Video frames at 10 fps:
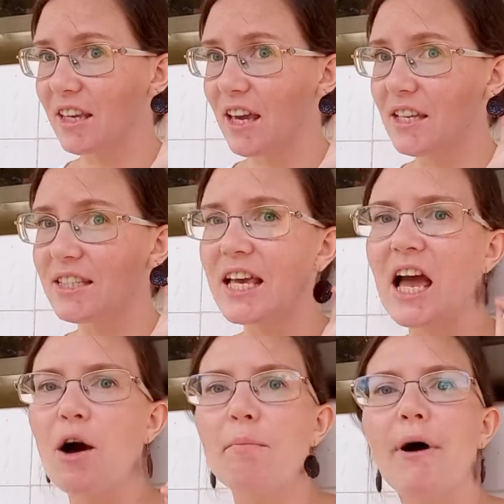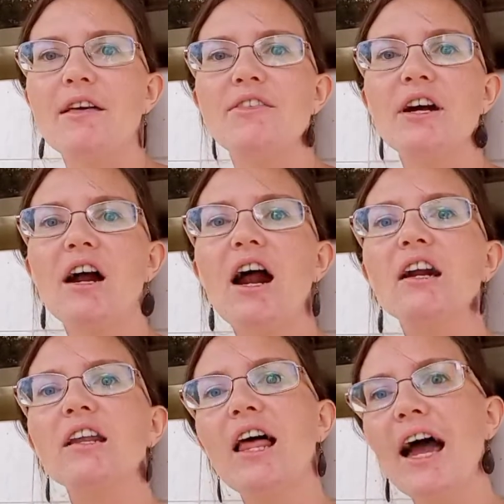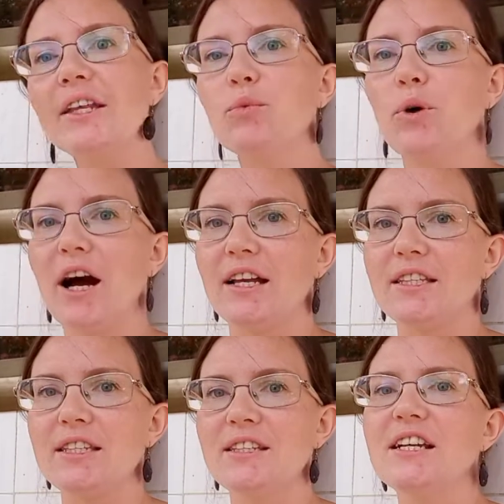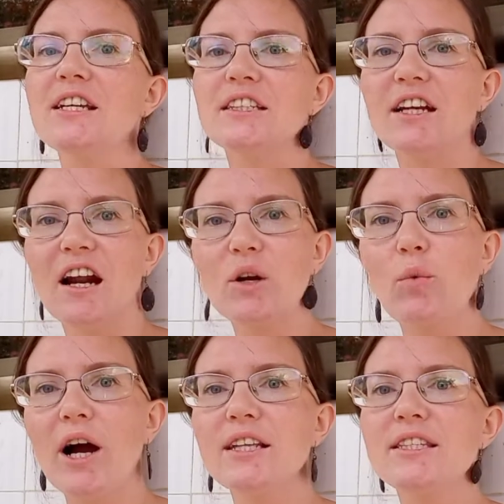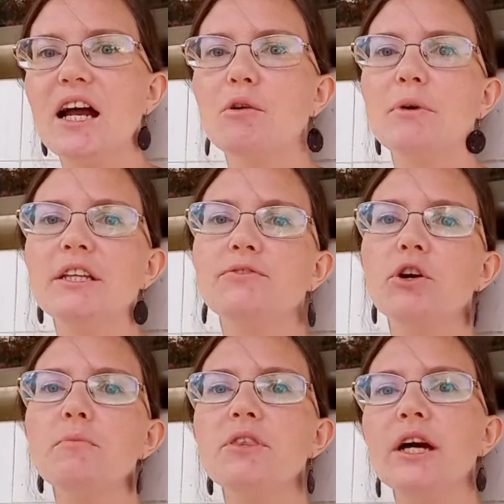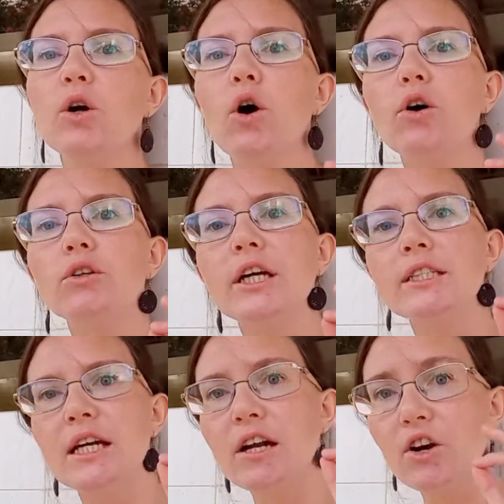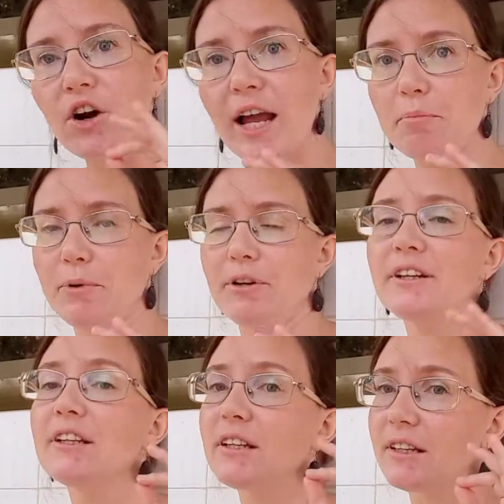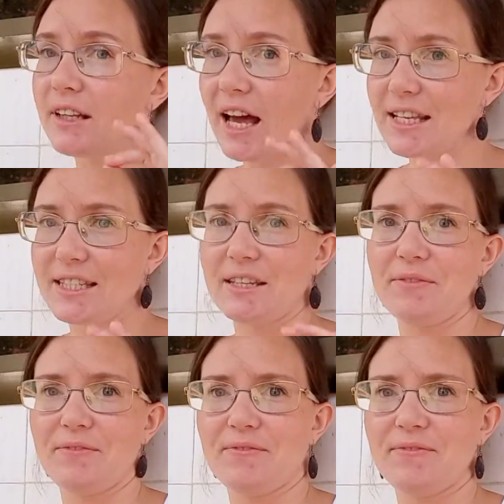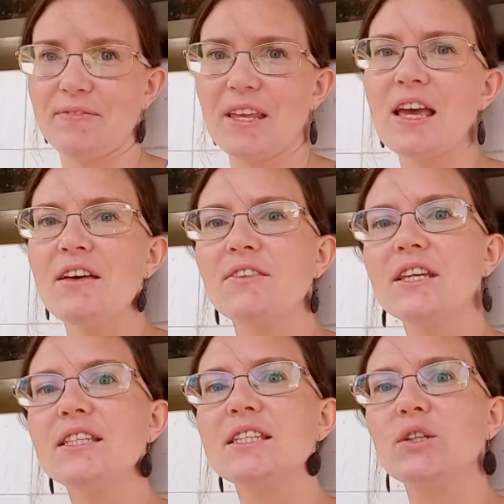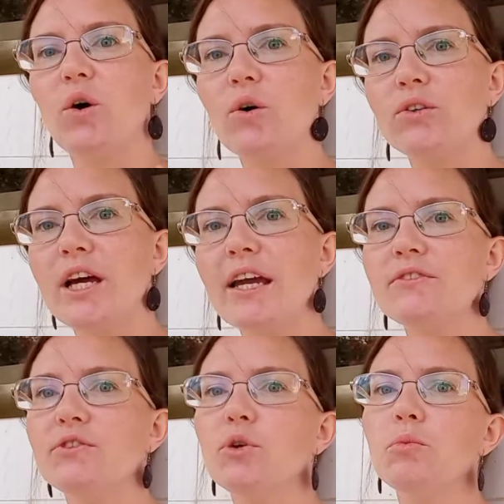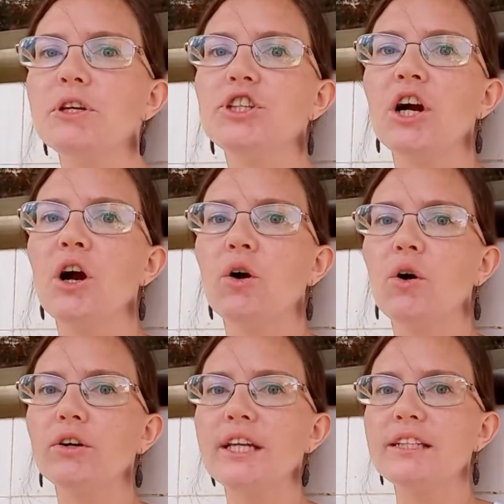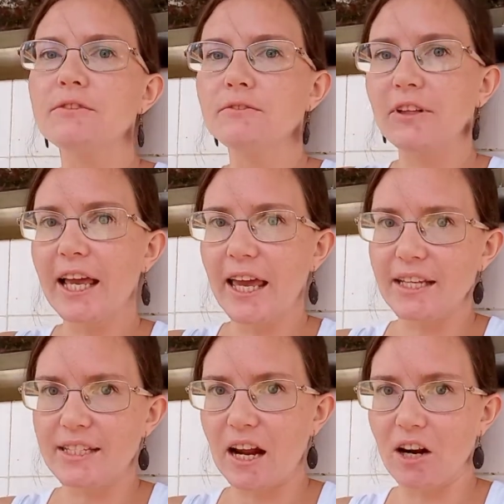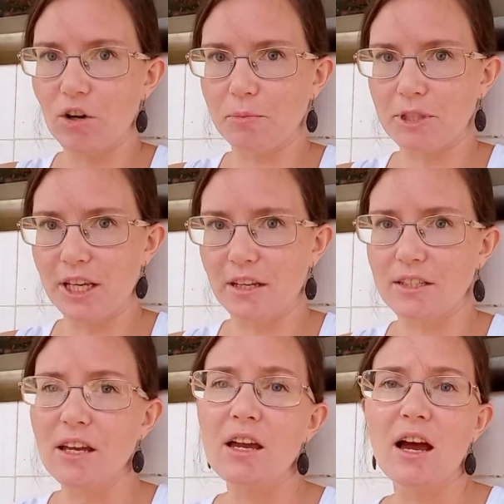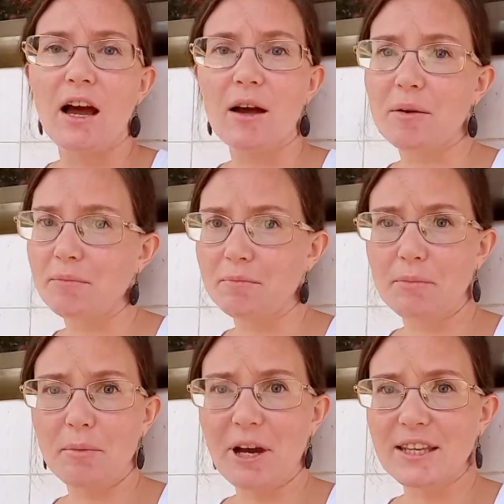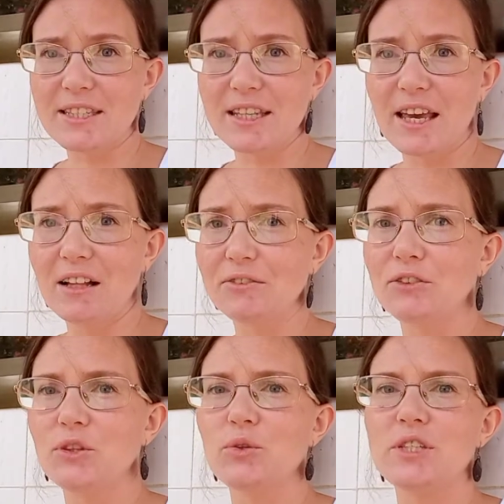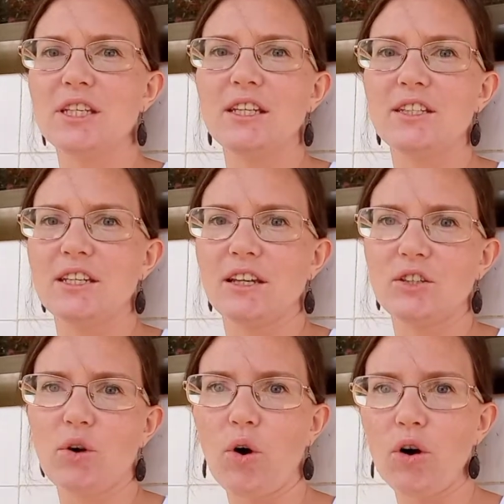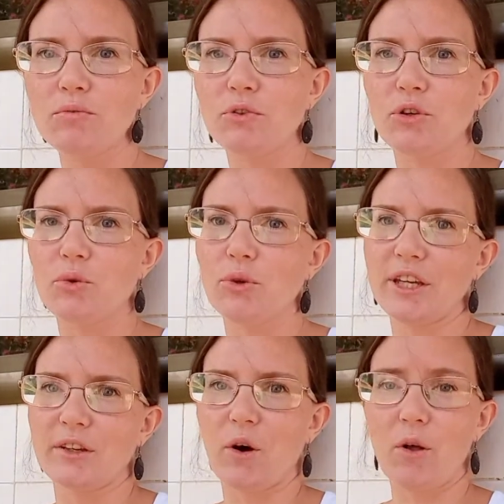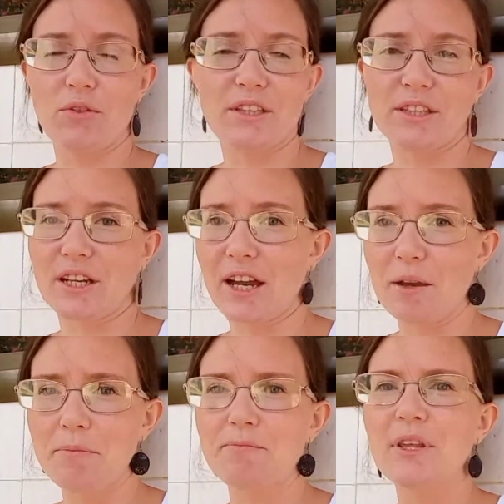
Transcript: Yes, but there are light ones. Dark ones are made from the coconut ripe, nazi. This is coconut from which coconut flakes are obtained. Me myself use it at home for cooking all the time.